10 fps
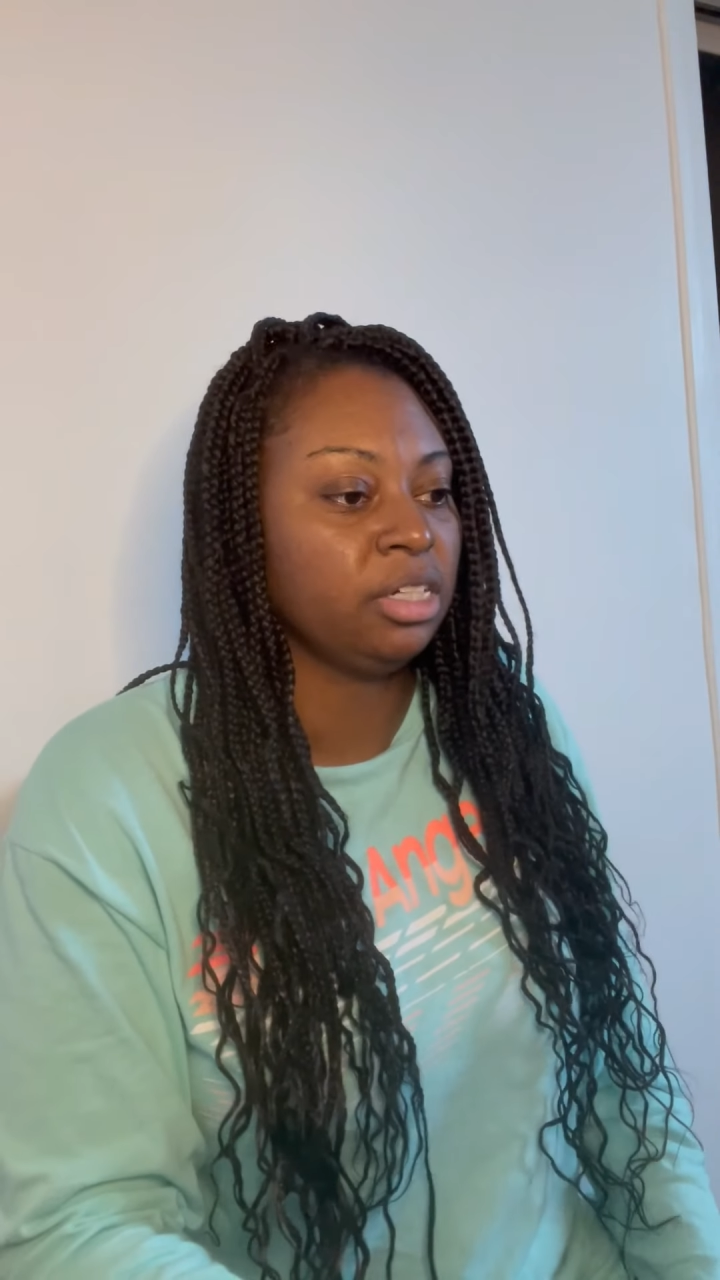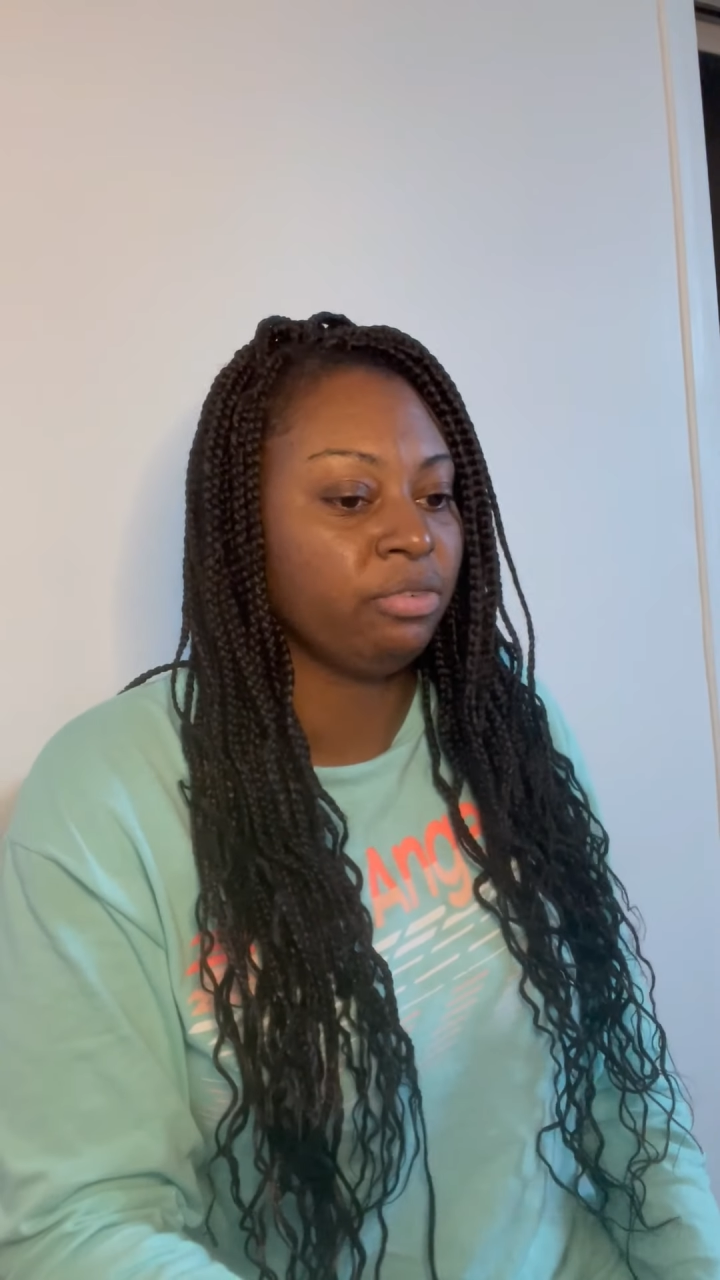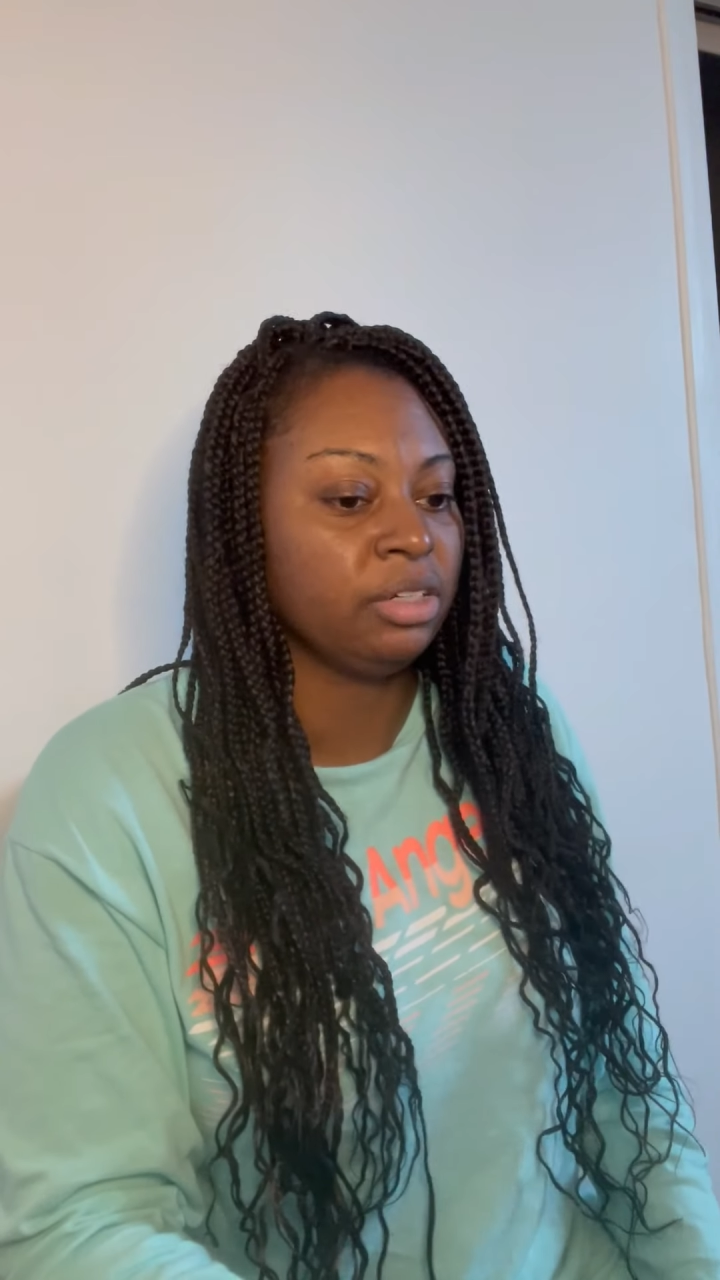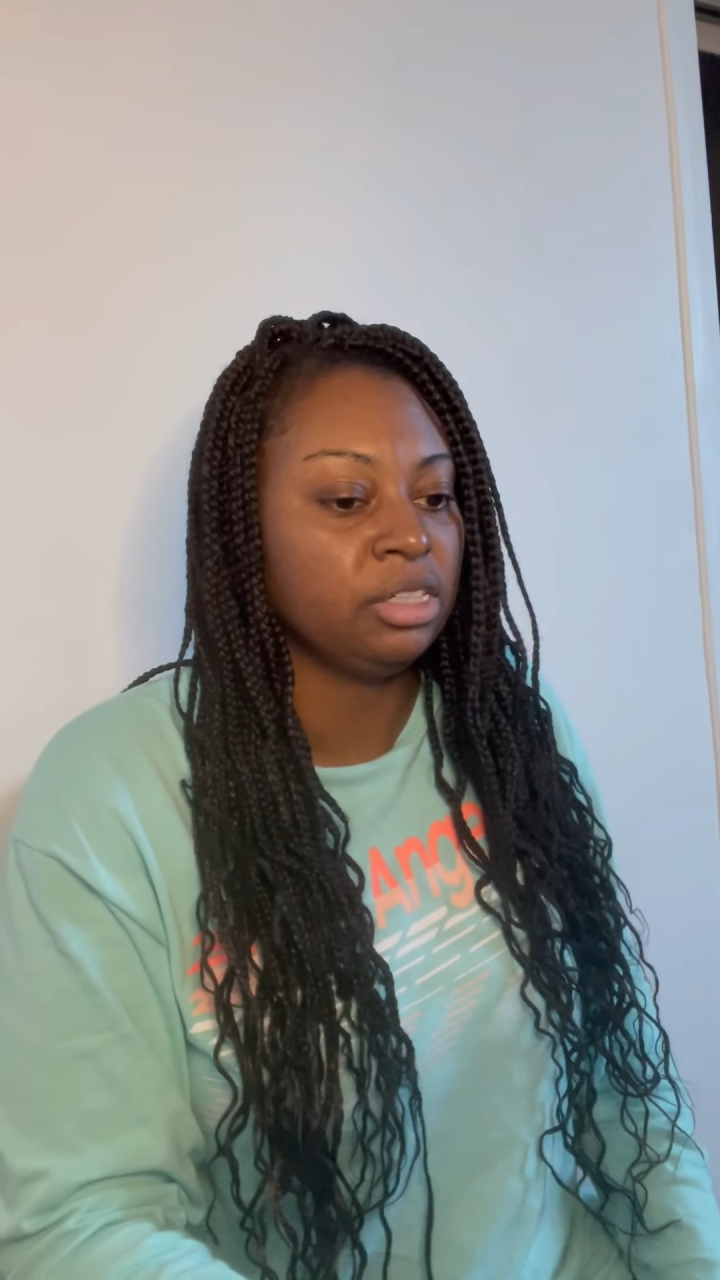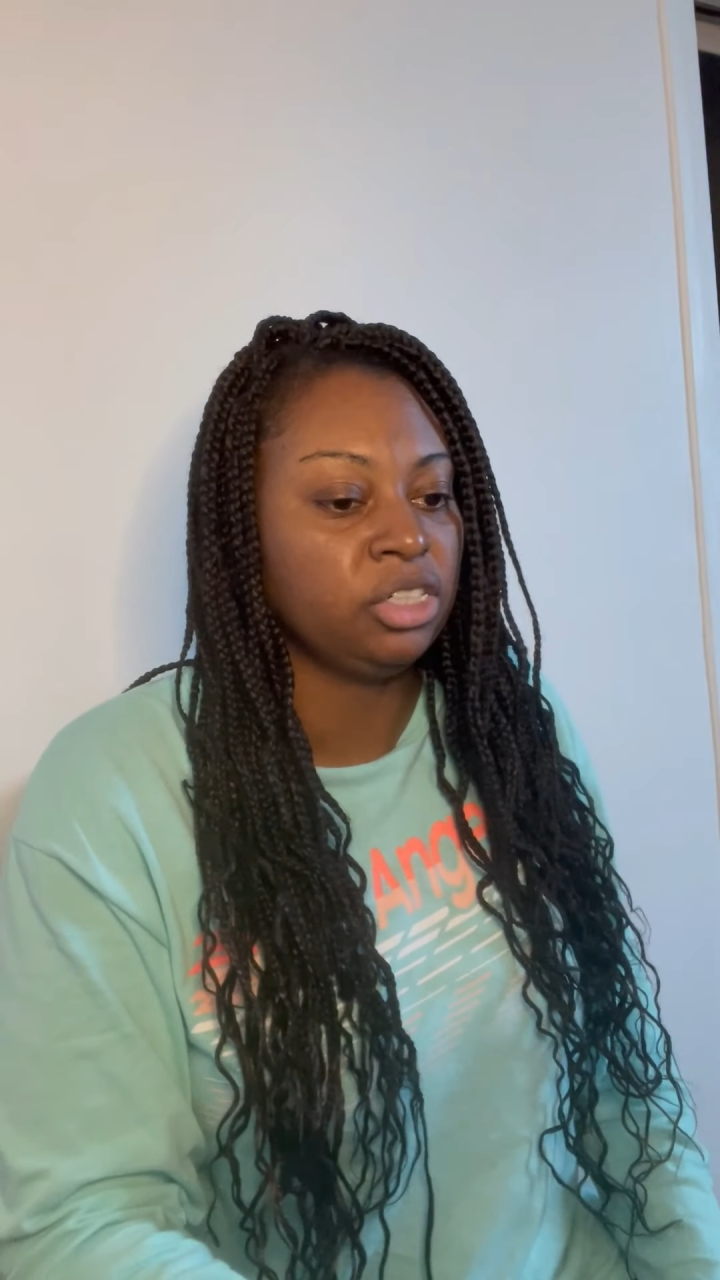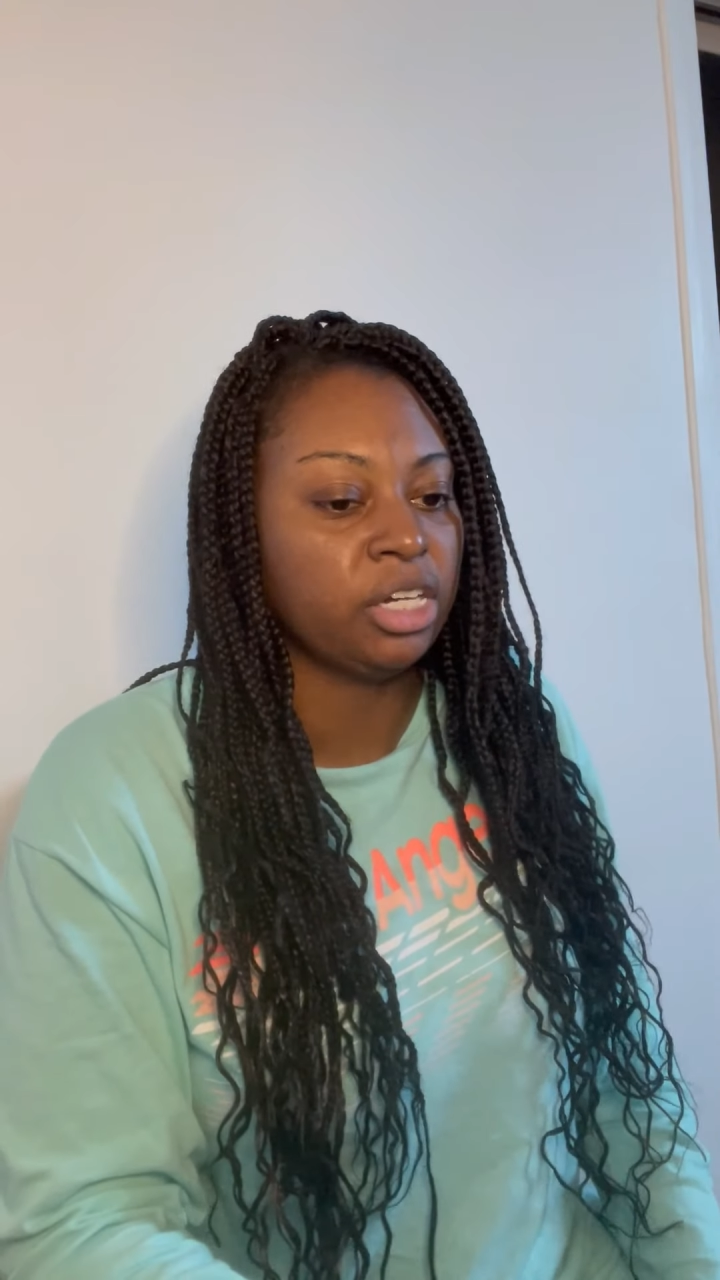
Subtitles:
definitely